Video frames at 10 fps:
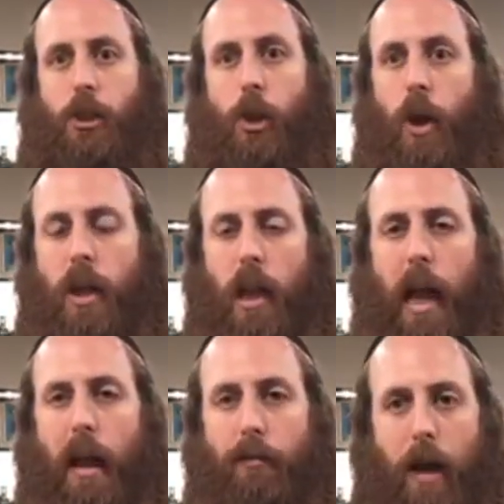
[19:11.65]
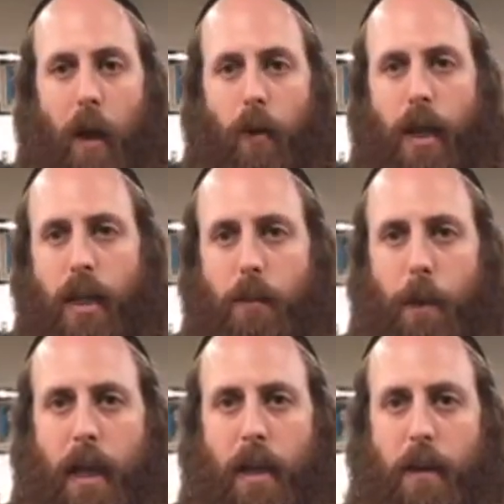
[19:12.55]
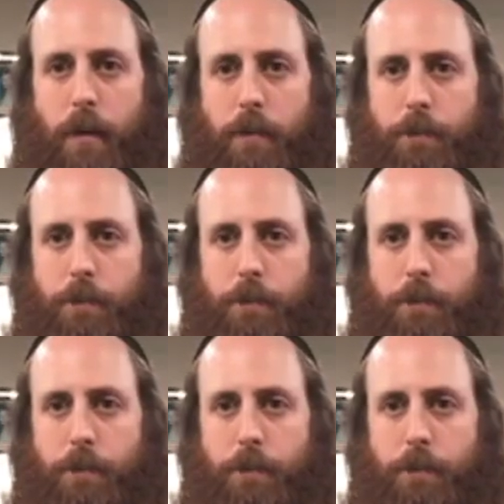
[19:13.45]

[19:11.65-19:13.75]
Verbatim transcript: enjoying life. How can it be?